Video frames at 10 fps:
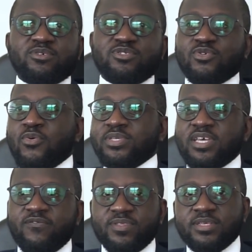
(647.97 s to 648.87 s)
So you always
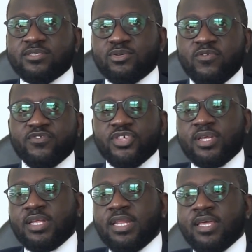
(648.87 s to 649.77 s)
have this sort of
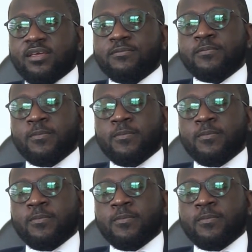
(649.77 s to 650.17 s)
chicken and egg